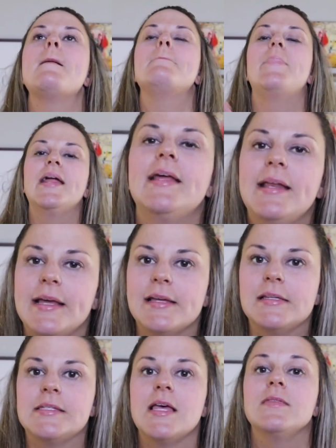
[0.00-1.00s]
but it
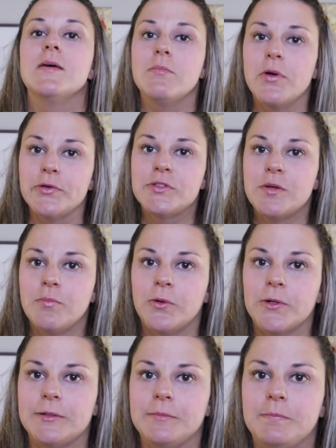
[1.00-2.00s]
is the most
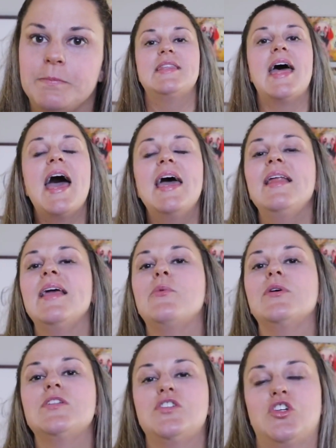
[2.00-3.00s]
important. That
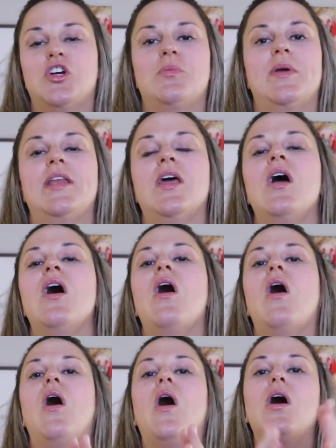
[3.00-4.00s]
will determine
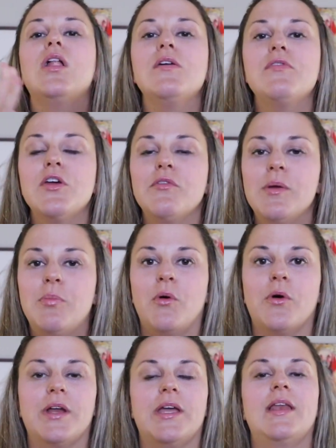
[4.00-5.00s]
all of your
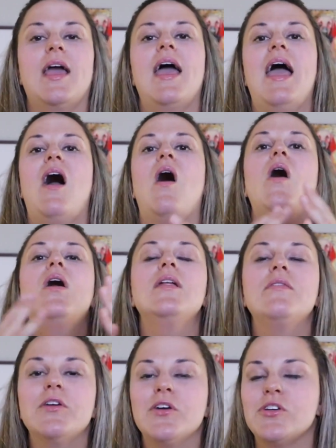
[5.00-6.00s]
reporting,
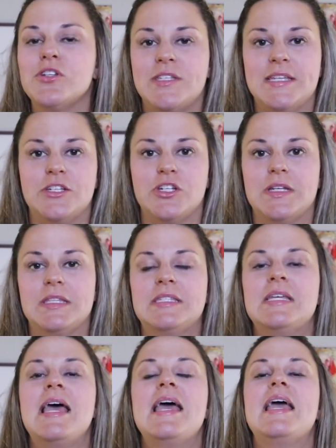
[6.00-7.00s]
all of your
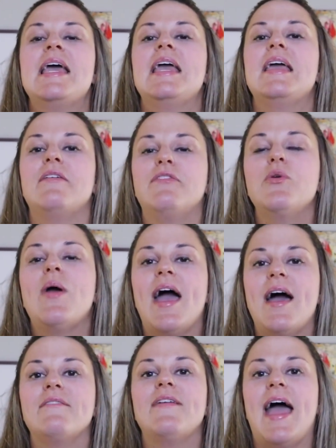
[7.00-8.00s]
decisions. If you
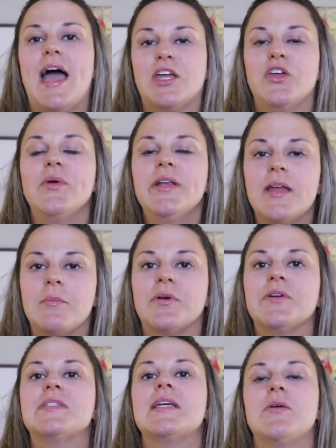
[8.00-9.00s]
have accurate
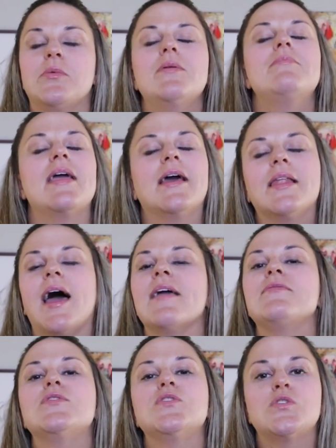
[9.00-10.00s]
numbers, it will make
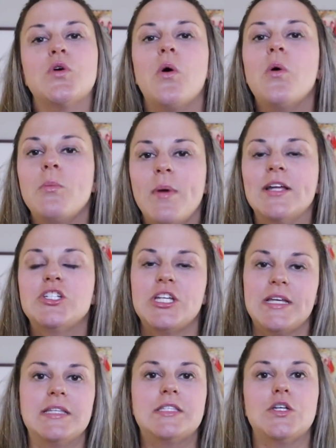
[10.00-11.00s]
life so much
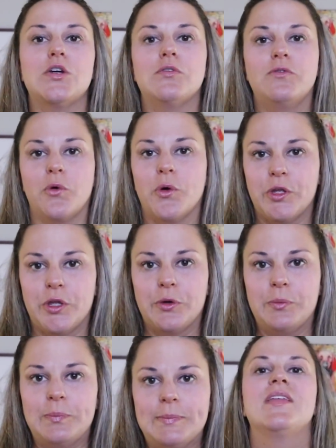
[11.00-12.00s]
easier for
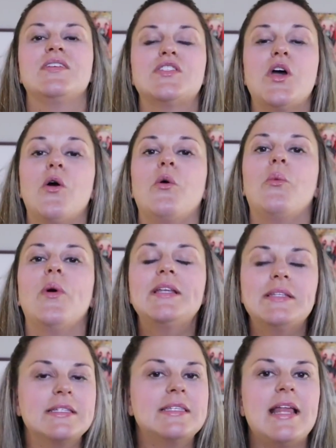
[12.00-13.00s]
you. So
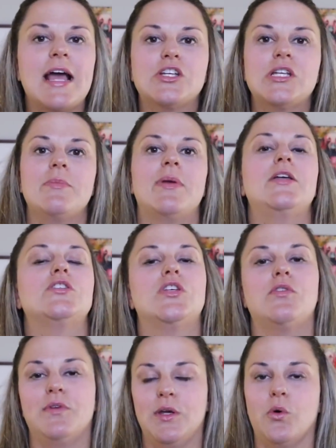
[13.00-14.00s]
what does it actually mean
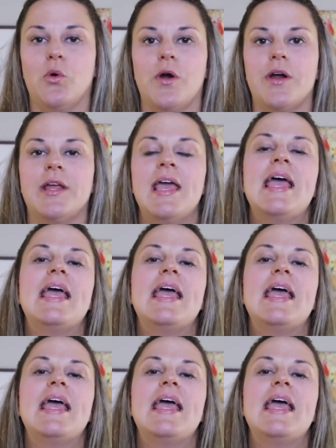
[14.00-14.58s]
to record?